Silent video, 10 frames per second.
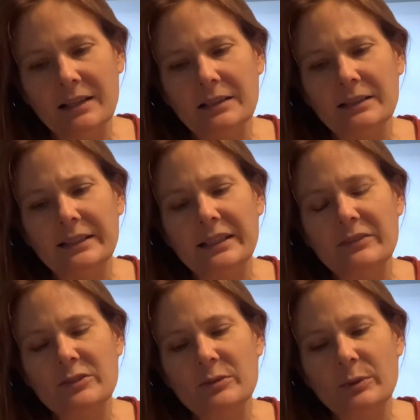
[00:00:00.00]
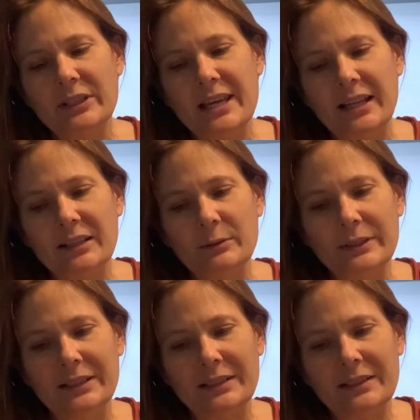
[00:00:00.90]
Leaves were
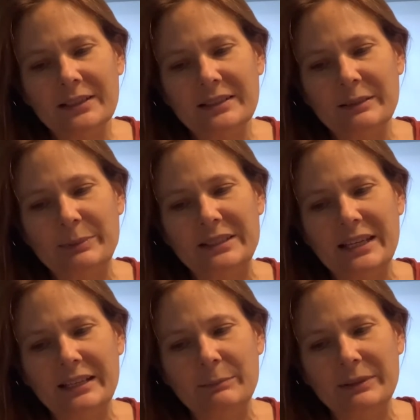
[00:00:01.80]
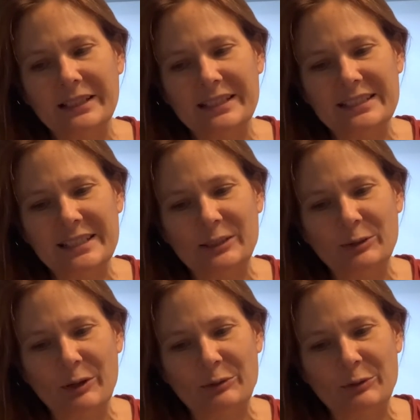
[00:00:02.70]
yellowing. The potato plants had
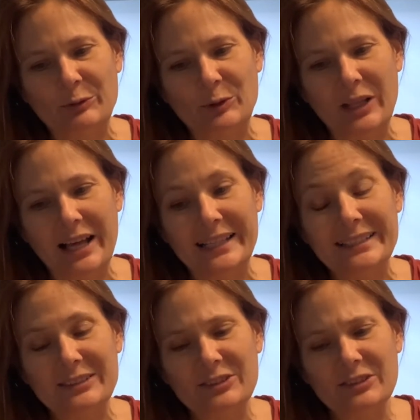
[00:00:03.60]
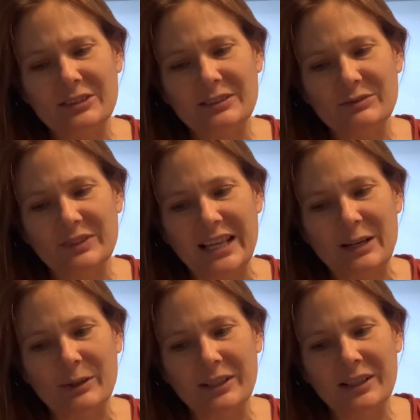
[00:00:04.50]
grown to full height and stood in
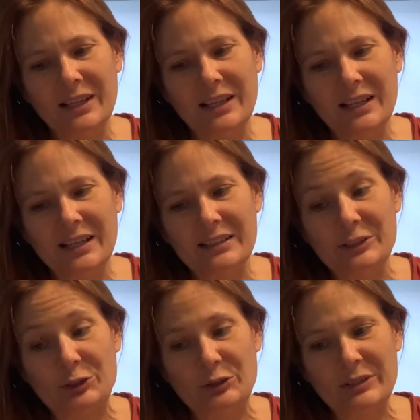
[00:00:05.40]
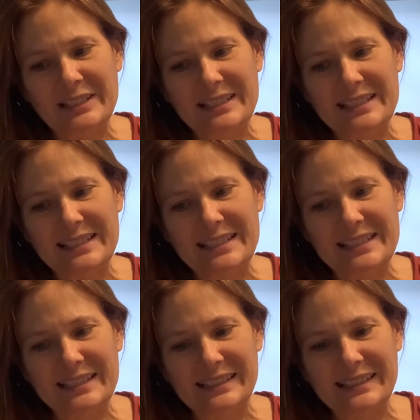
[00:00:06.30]
flower. The shooting
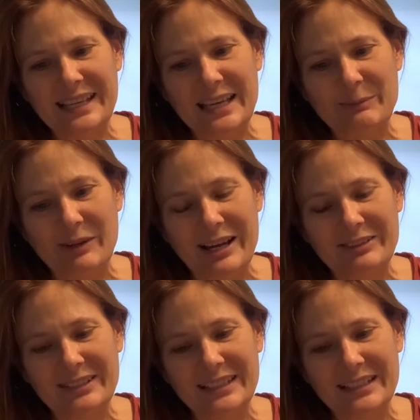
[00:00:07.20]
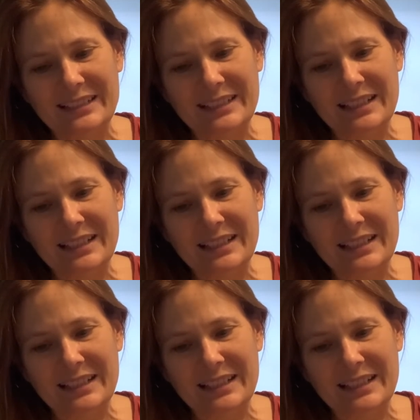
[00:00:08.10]
season came round again.